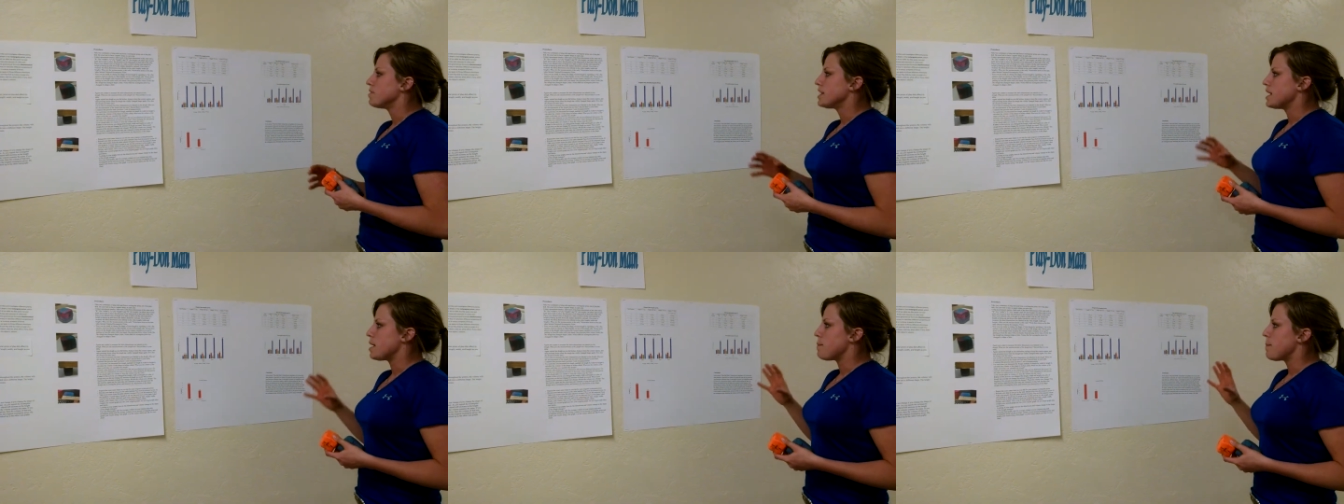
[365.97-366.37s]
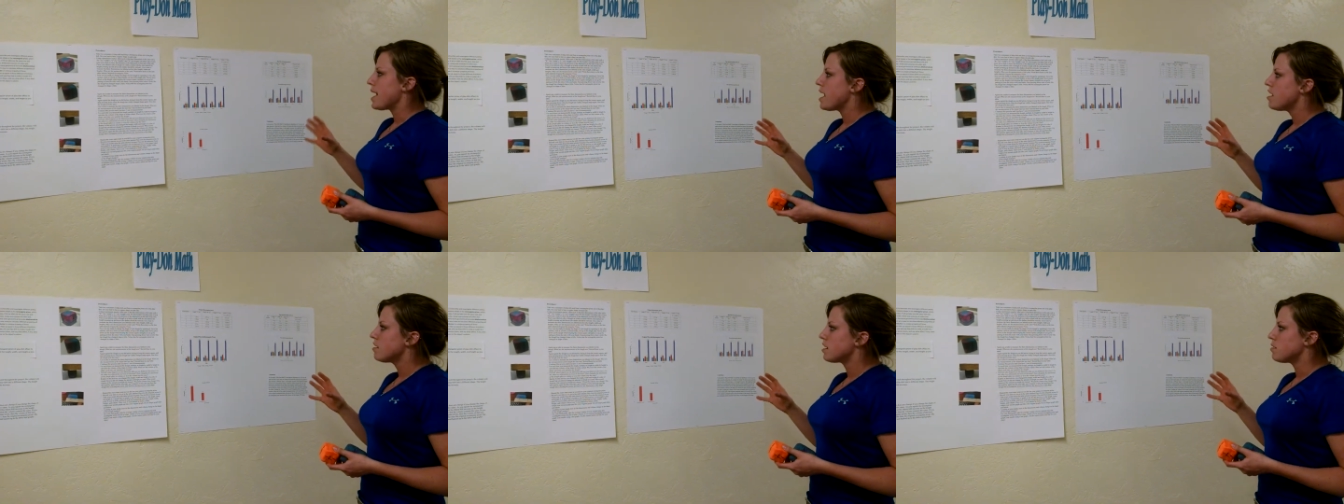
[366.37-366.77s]
the
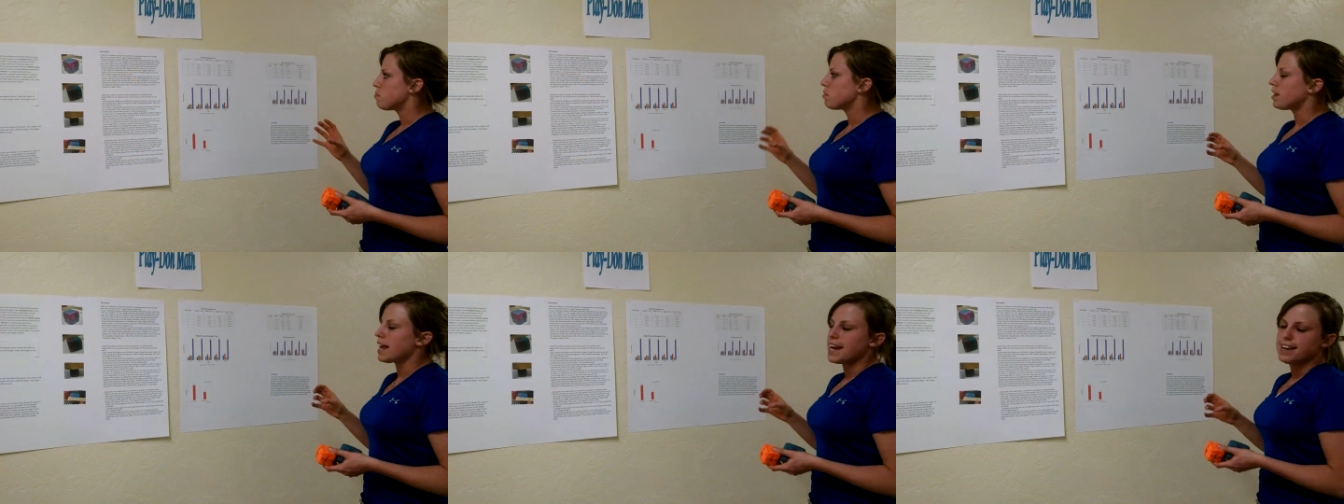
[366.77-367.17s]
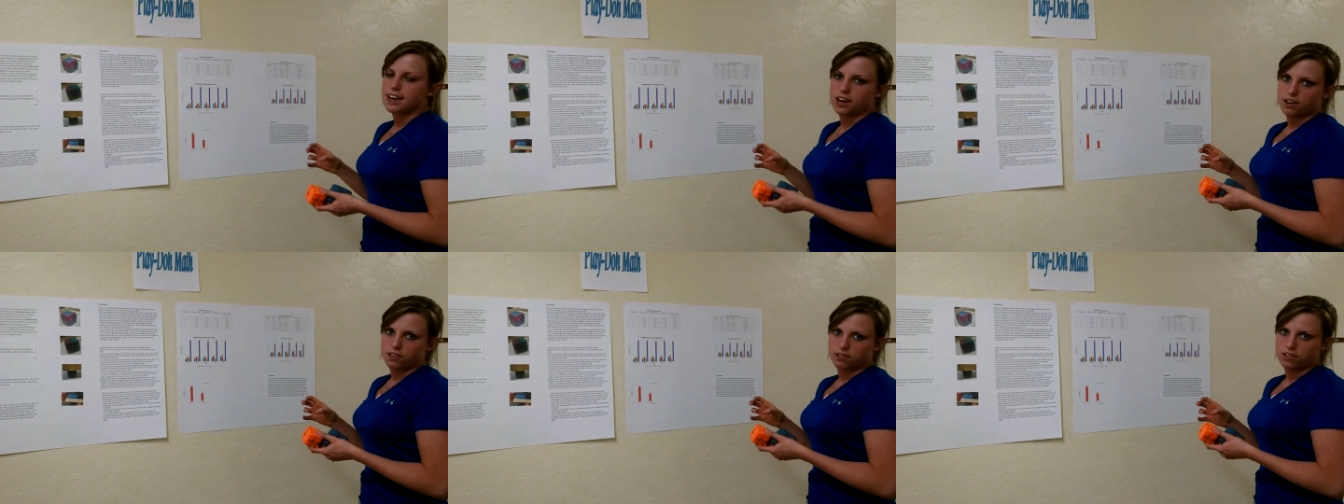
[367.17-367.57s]
amount of
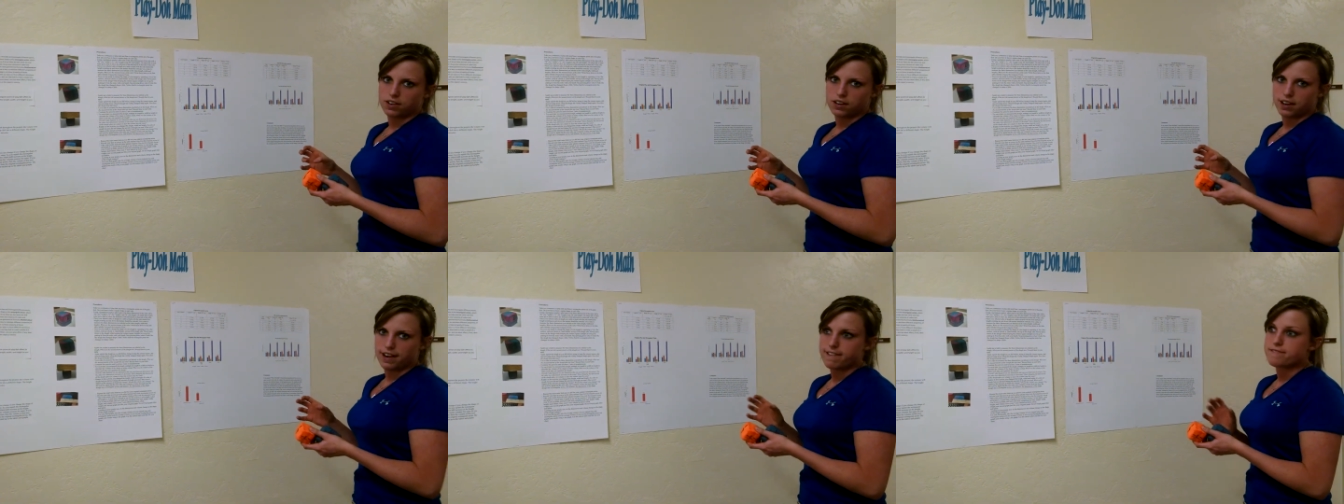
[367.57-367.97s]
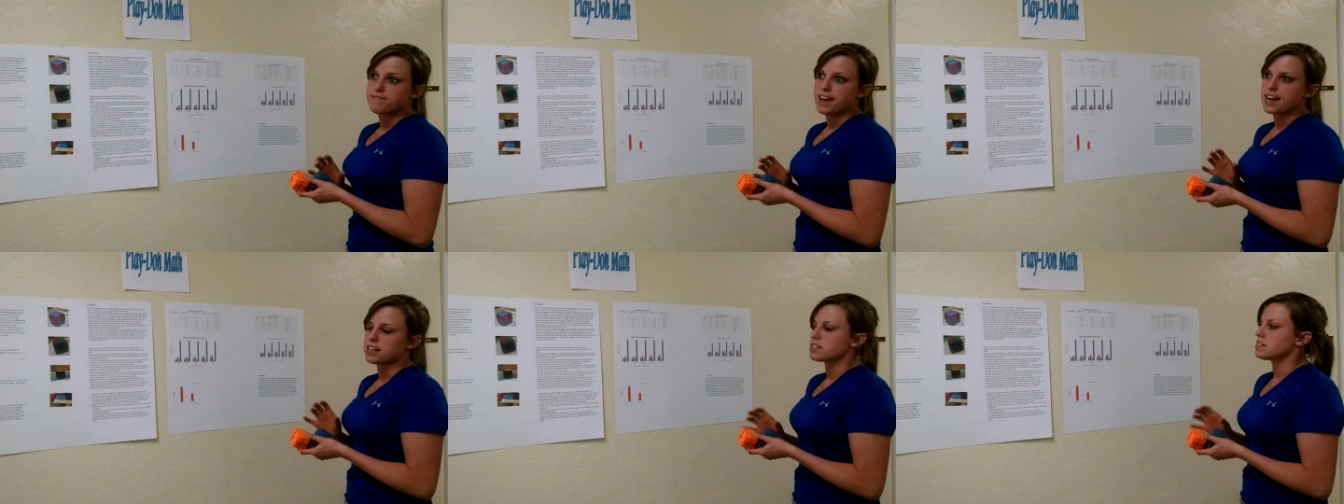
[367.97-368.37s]
Play-Doh
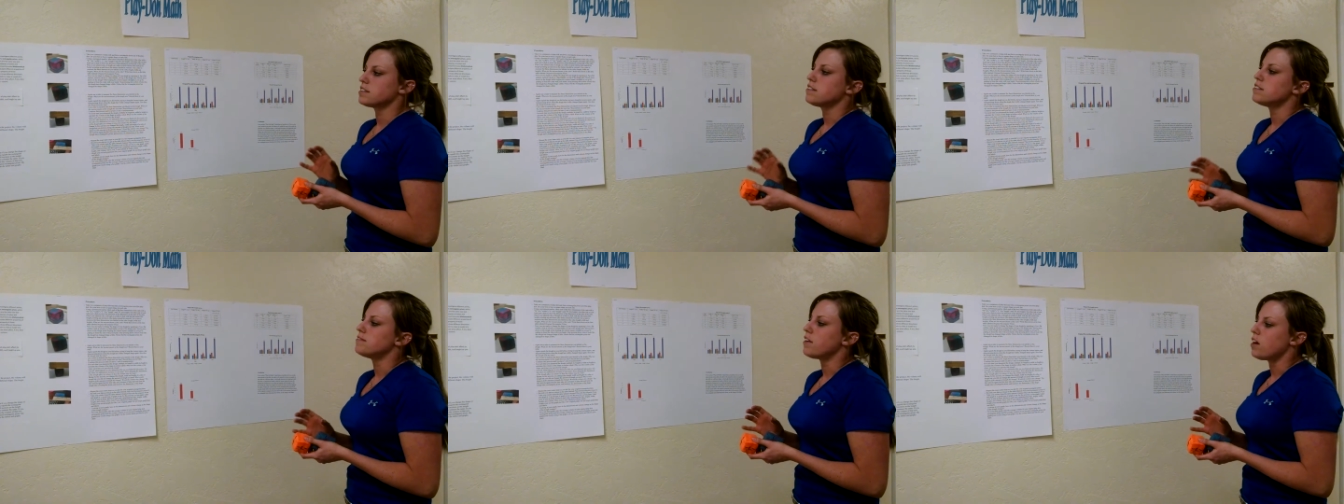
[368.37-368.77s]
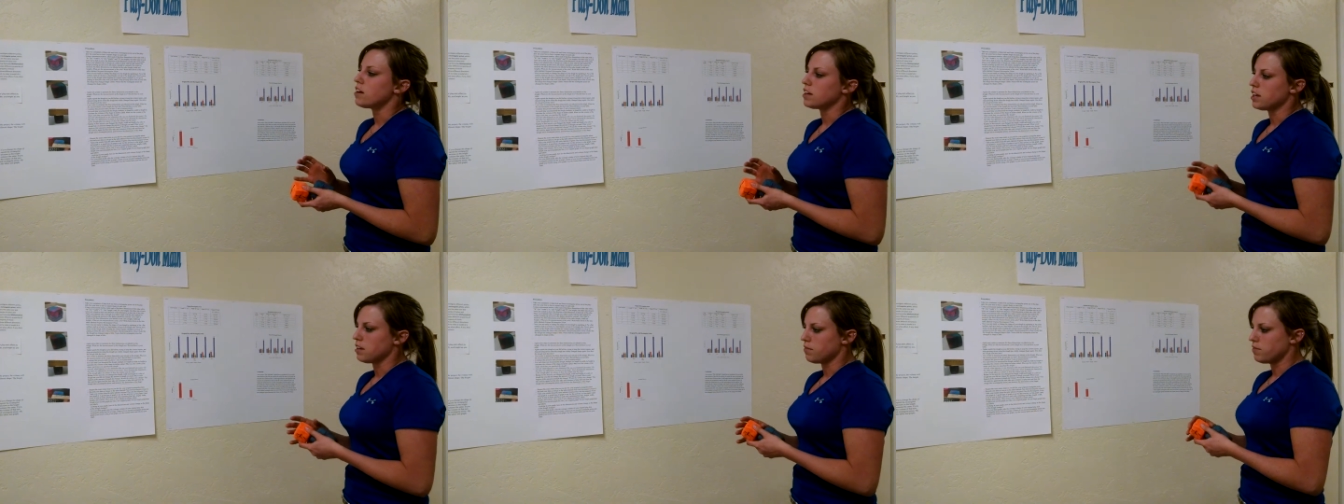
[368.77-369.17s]
affects the
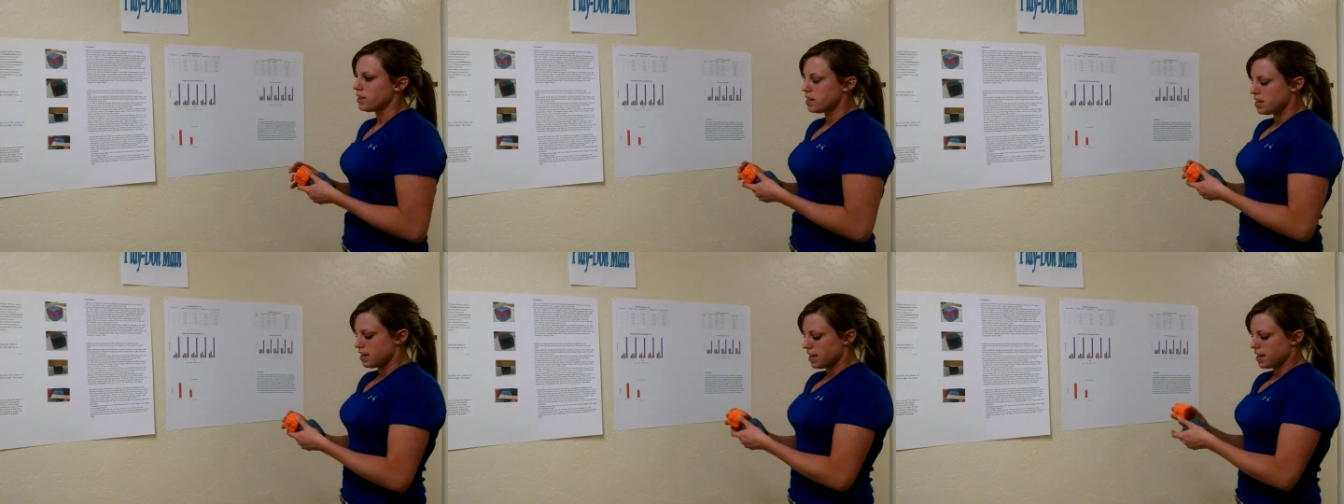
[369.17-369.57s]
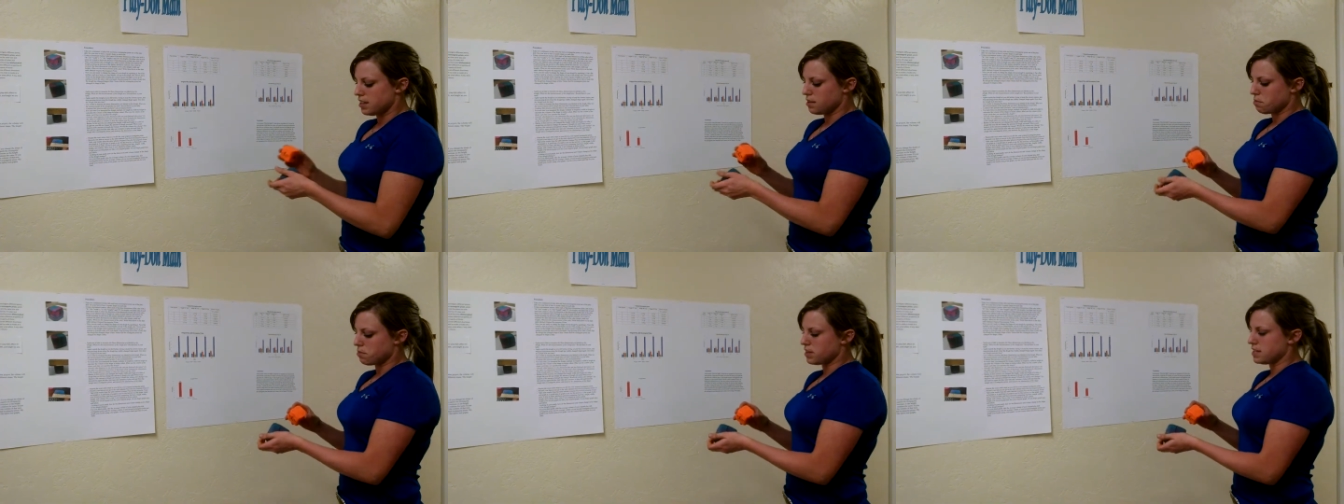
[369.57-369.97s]
volume
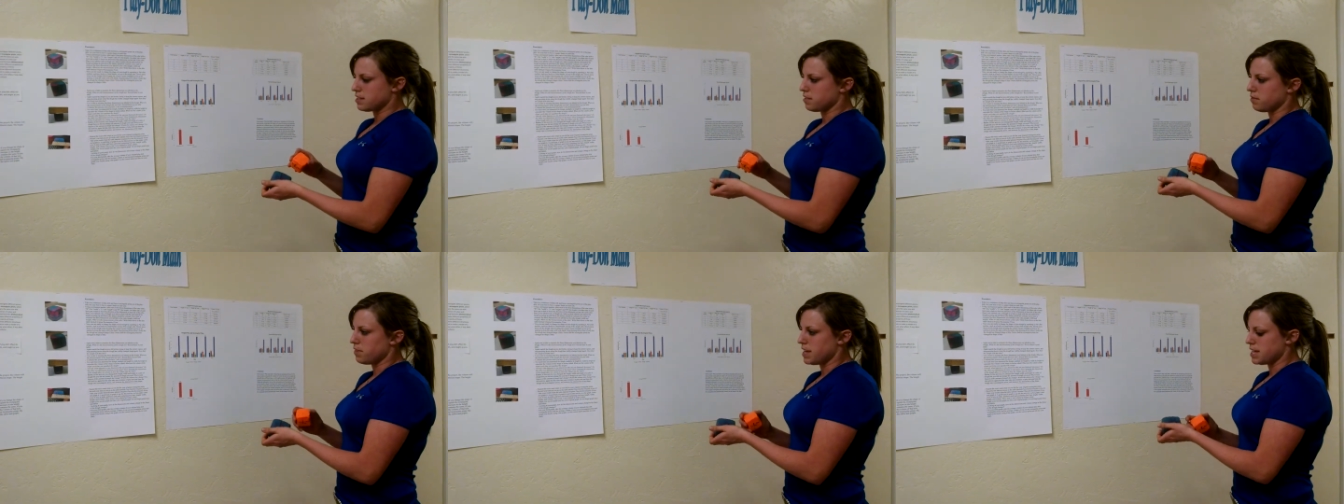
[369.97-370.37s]
in the prism.